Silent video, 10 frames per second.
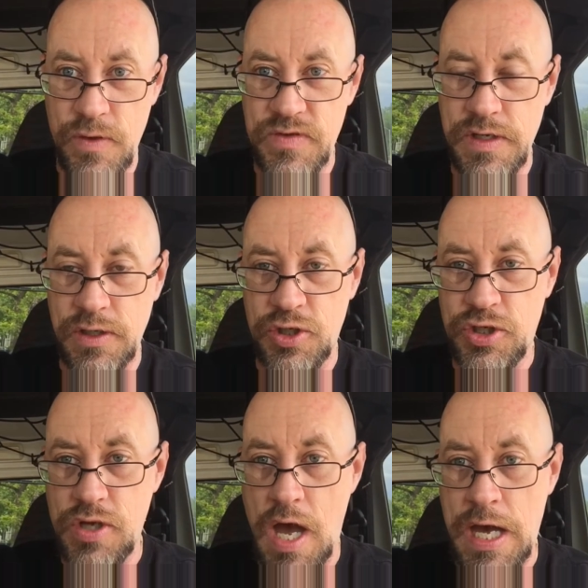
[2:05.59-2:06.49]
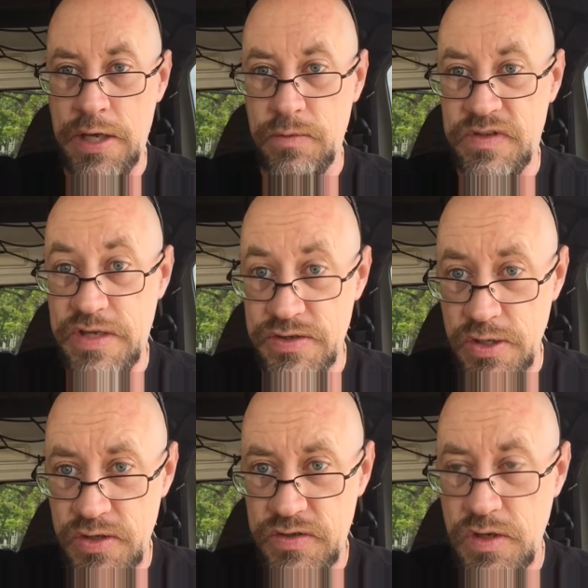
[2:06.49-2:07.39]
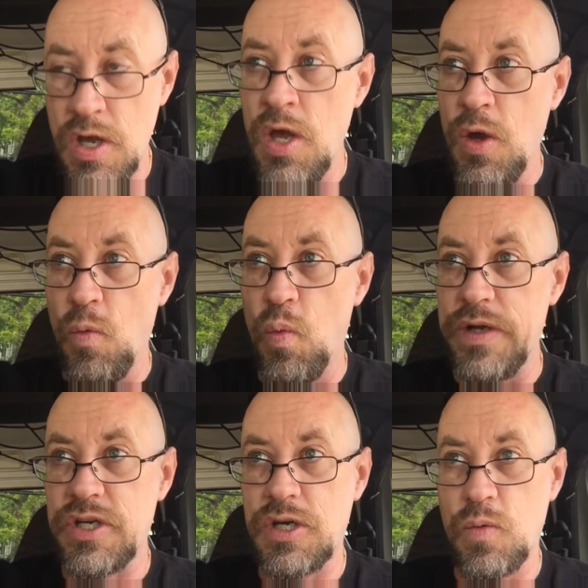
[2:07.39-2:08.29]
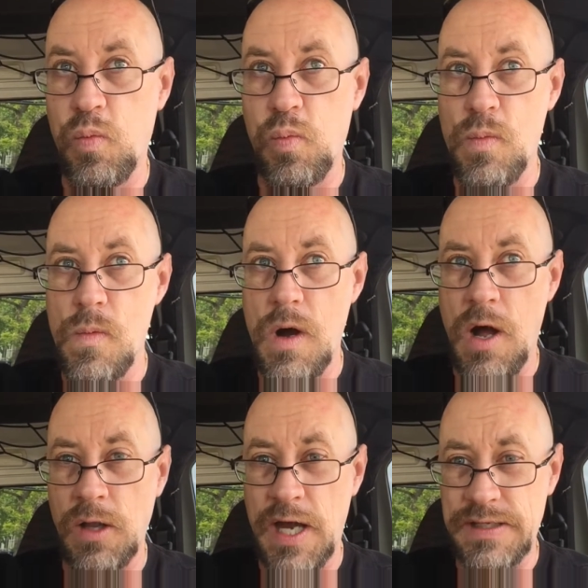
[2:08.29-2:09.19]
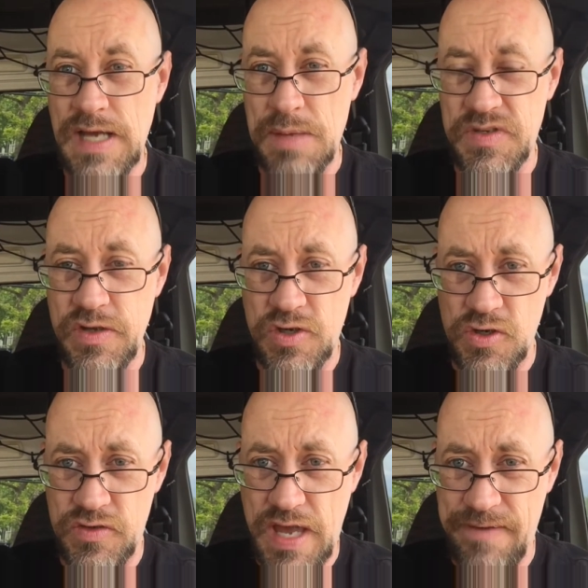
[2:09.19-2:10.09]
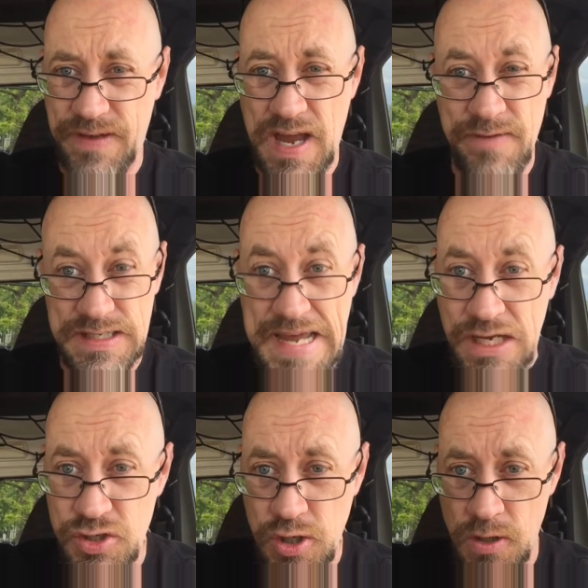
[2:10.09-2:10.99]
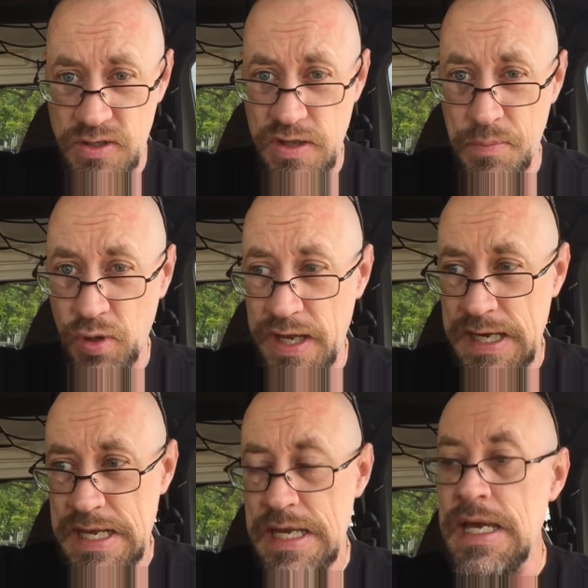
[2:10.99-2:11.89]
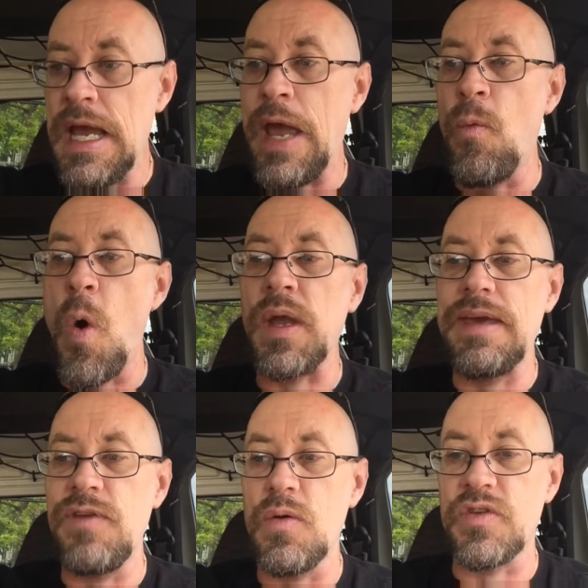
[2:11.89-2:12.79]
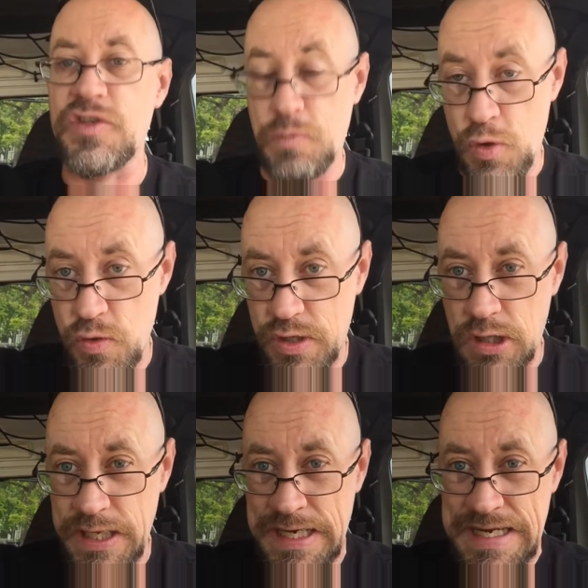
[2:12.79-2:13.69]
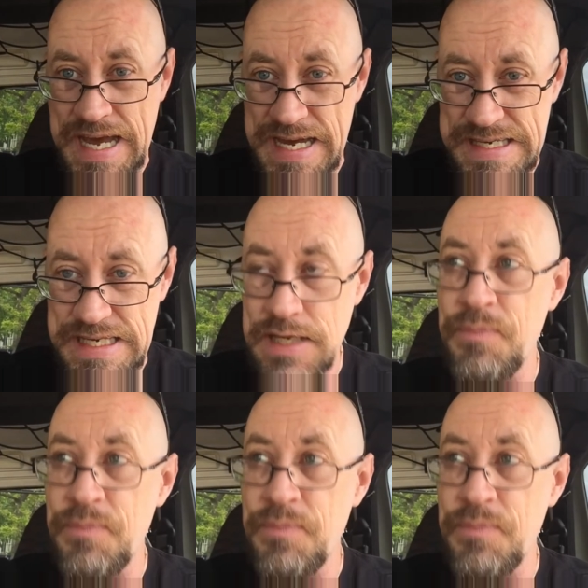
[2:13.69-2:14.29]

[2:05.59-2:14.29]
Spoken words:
using scissors, which a lot of times scissors have kind of a texture to the blade and won't give you a smooth, clean cut.